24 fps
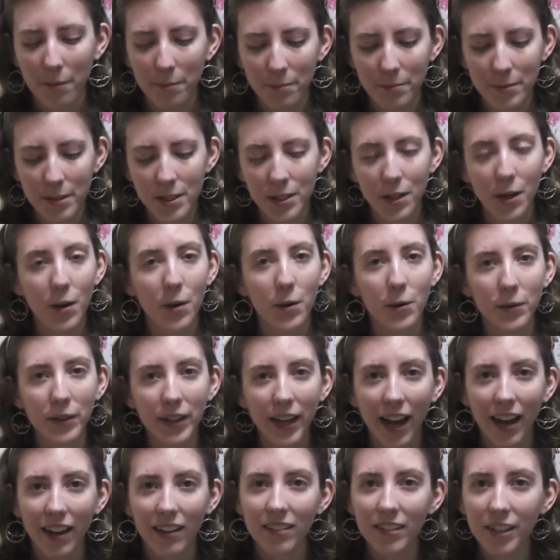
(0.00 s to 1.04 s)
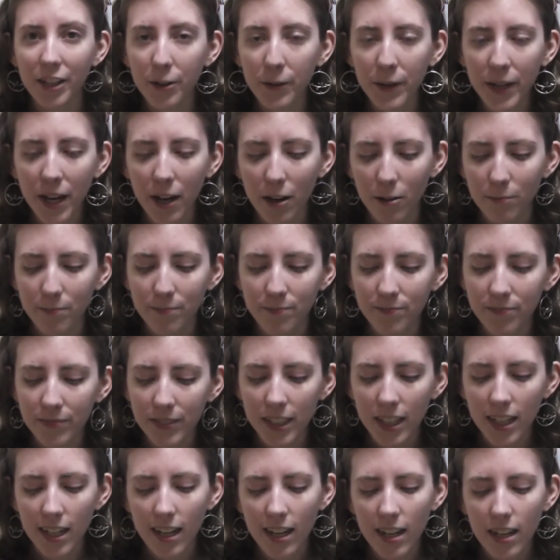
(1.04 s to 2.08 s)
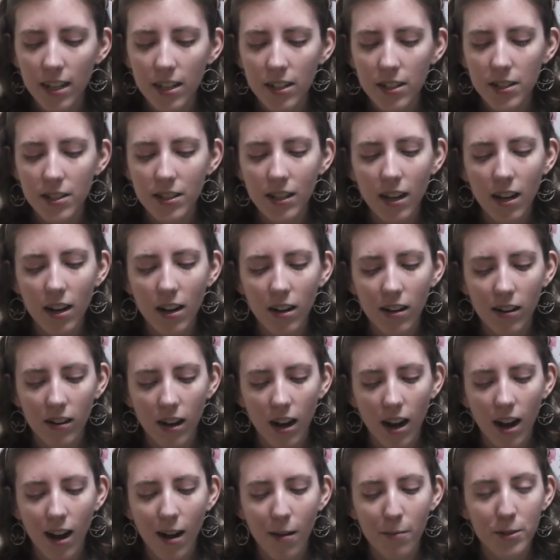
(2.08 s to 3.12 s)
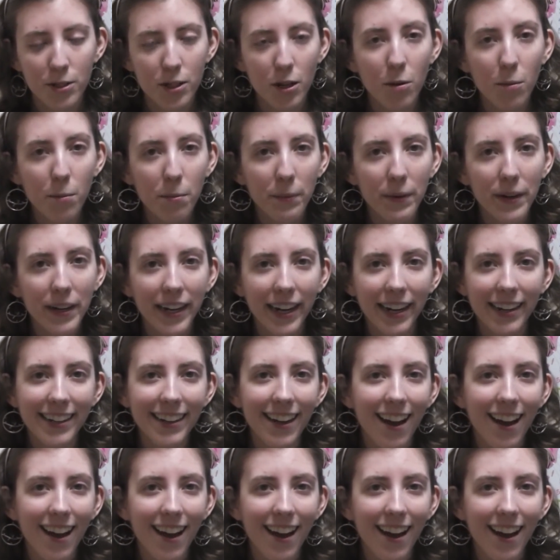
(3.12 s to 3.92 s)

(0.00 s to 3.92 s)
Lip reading: so yeah, here we go. So, don't bring any